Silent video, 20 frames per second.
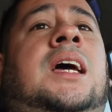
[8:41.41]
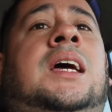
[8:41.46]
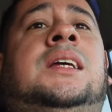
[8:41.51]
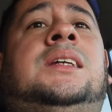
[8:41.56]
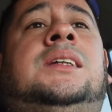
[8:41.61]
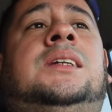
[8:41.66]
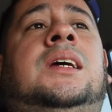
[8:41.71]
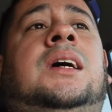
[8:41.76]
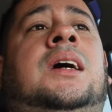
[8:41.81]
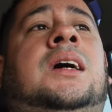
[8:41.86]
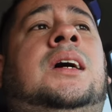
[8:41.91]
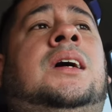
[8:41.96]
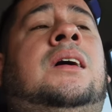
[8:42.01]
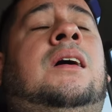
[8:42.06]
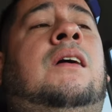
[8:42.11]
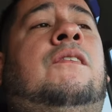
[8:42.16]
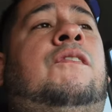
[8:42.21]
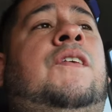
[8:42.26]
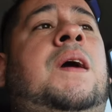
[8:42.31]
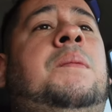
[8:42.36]
as
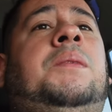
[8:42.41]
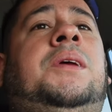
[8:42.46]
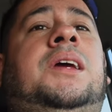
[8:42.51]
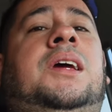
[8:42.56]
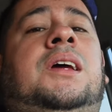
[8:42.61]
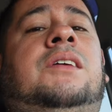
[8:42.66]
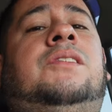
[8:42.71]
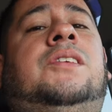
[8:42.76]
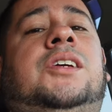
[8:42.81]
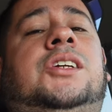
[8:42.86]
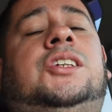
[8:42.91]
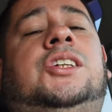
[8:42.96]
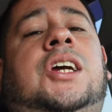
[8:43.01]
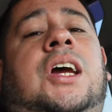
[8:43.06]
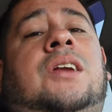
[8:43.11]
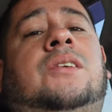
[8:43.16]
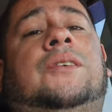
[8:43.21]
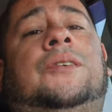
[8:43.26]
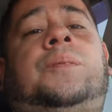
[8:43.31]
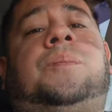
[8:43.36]
a family of this
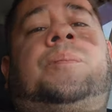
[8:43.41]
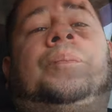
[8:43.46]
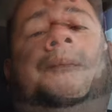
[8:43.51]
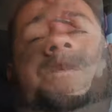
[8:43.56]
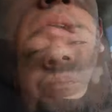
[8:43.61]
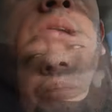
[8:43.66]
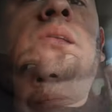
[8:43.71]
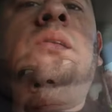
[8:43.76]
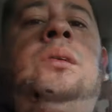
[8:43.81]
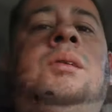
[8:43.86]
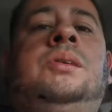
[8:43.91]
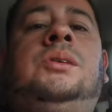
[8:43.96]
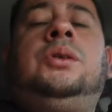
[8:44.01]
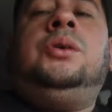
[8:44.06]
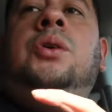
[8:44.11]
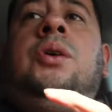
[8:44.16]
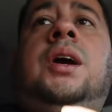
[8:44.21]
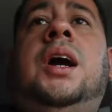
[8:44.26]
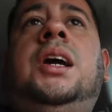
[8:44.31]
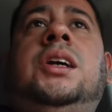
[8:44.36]
channel. So
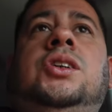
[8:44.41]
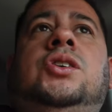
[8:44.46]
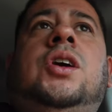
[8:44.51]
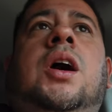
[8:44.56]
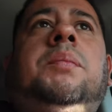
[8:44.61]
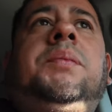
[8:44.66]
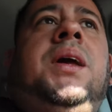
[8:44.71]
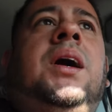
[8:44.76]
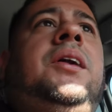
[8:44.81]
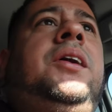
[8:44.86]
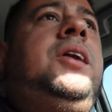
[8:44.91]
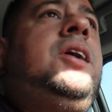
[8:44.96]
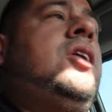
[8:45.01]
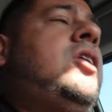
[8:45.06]
you guys drop down in the